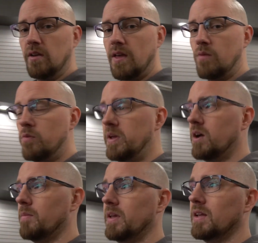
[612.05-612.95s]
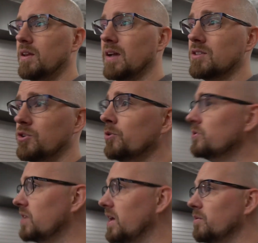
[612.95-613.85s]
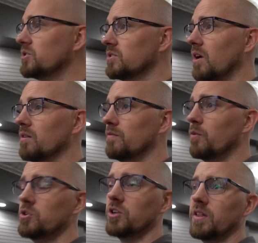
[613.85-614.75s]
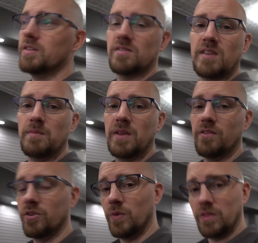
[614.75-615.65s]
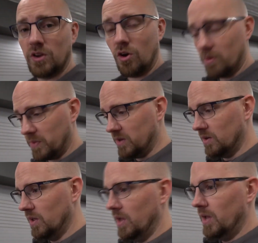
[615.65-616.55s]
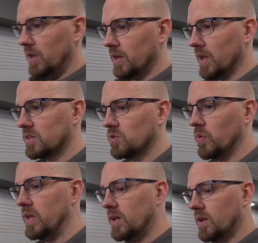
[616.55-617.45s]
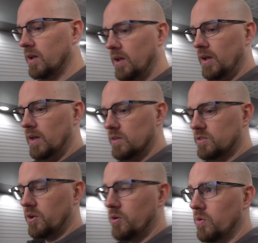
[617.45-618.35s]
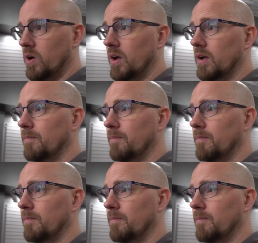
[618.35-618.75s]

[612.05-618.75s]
That will be coming in next Tuesday, which is, unfortunately is the same day they're doing the carpet next week. So